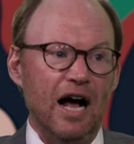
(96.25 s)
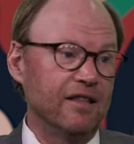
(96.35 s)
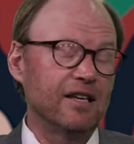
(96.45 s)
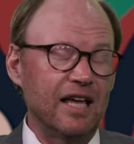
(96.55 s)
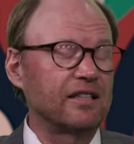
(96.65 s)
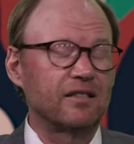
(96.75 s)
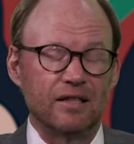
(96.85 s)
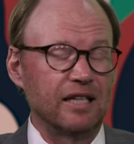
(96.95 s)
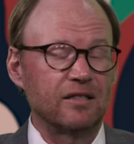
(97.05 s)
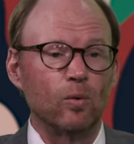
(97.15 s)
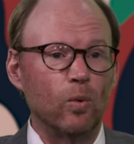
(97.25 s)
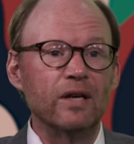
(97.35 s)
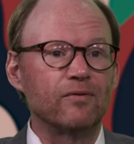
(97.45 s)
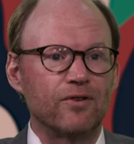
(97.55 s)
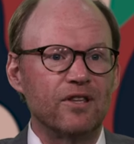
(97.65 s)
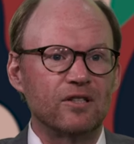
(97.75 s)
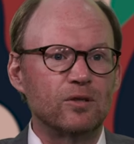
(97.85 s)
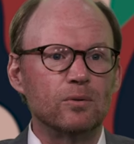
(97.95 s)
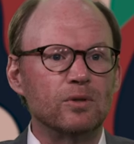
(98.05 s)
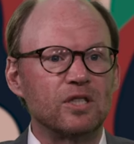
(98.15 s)
I think that's a win for the
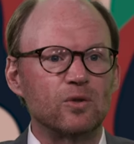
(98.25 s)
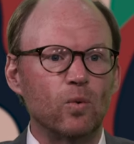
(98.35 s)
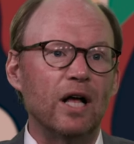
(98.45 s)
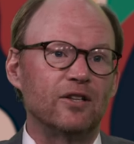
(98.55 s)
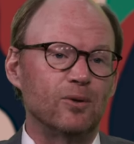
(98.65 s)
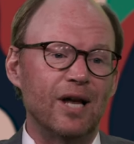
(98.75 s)
students as well.